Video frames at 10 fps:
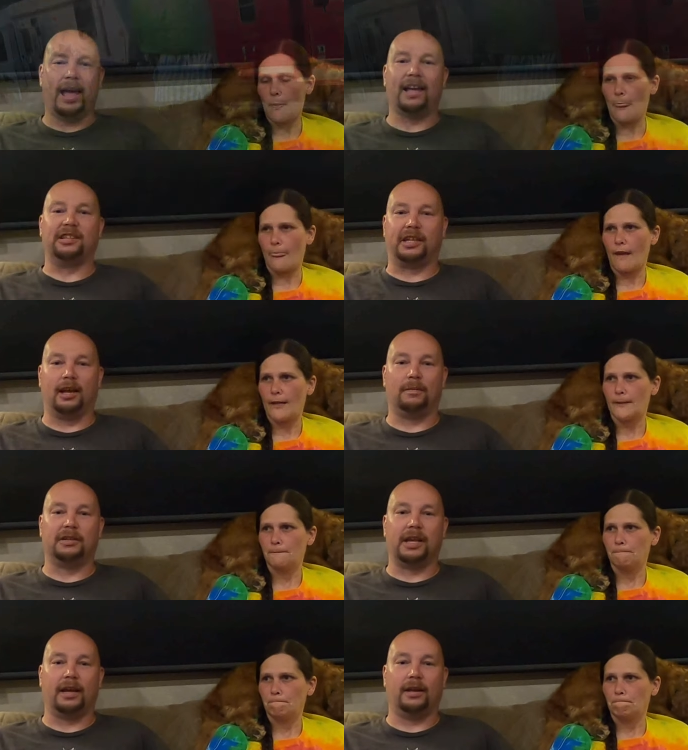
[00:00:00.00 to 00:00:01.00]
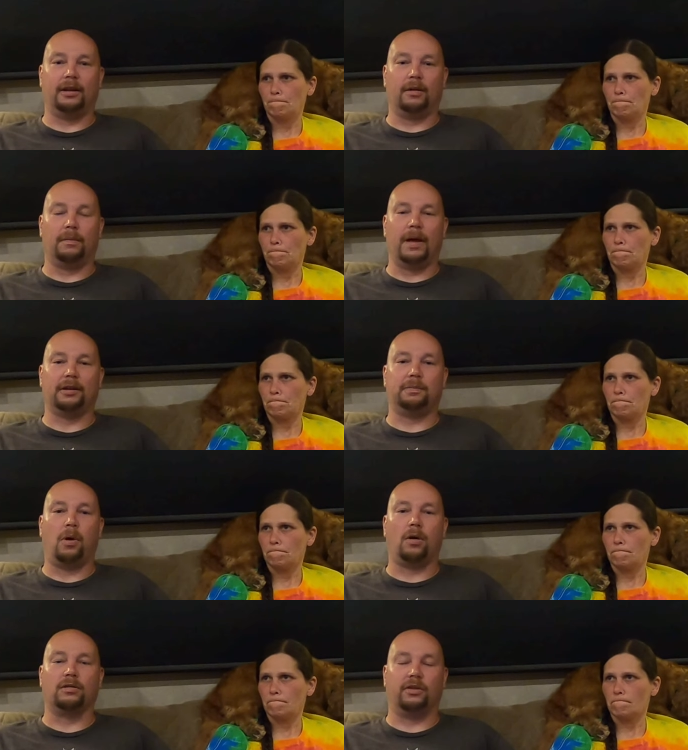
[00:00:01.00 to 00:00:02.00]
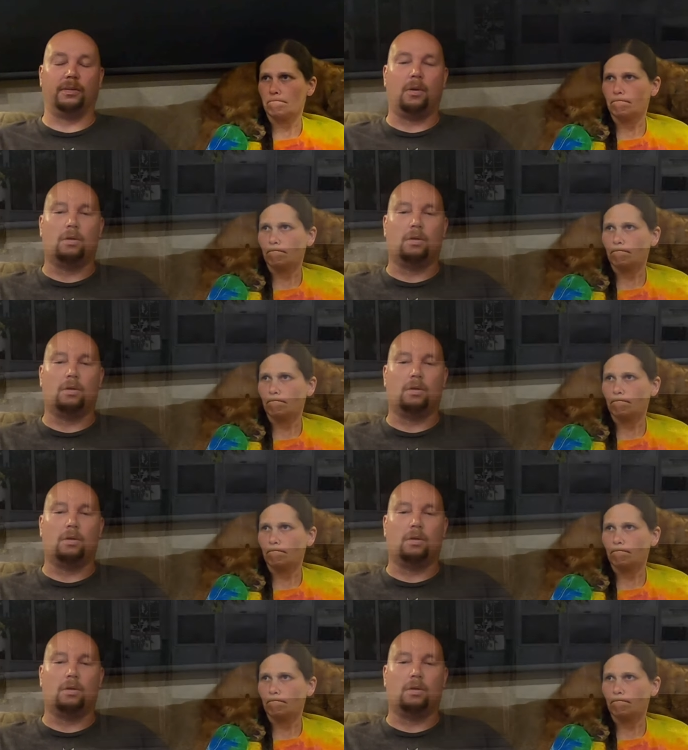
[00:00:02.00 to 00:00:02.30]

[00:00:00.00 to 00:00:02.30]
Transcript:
Speaker 1: nasty. I'm going to say, you know, it makes parts of the